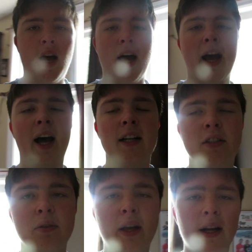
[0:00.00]
I had
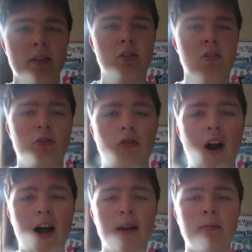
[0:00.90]
to get a
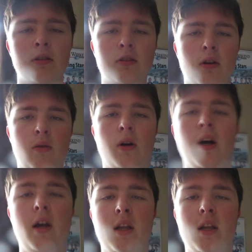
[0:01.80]
scribe so